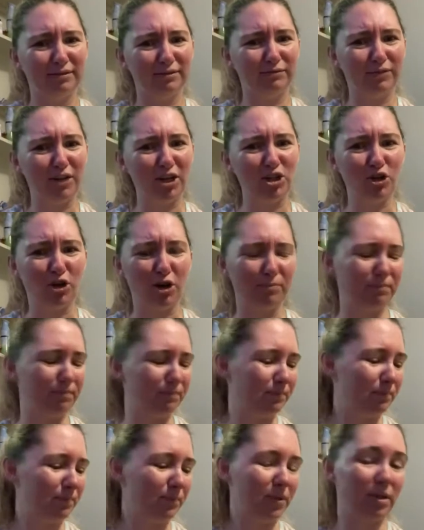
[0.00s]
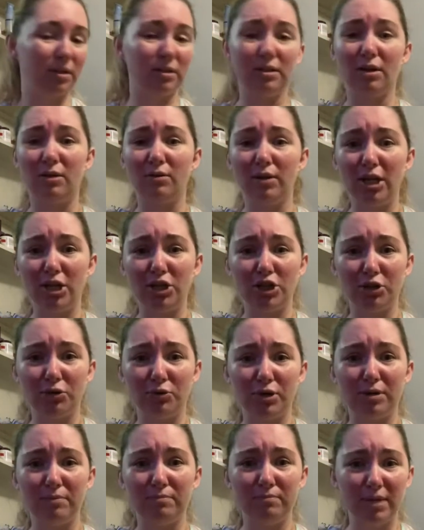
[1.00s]
Very sharp. Don't let
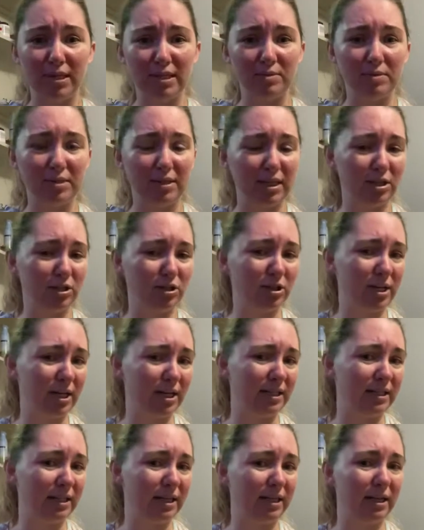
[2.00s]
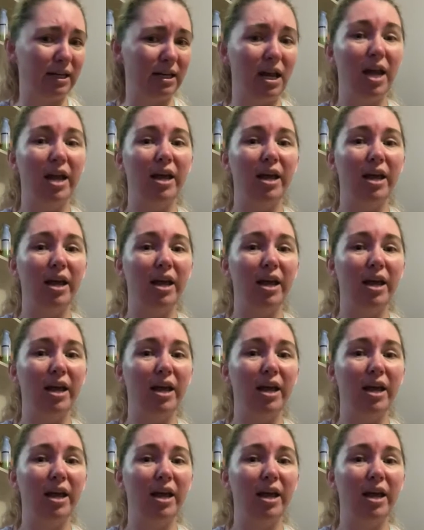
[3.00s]
children mess with scissors unattended.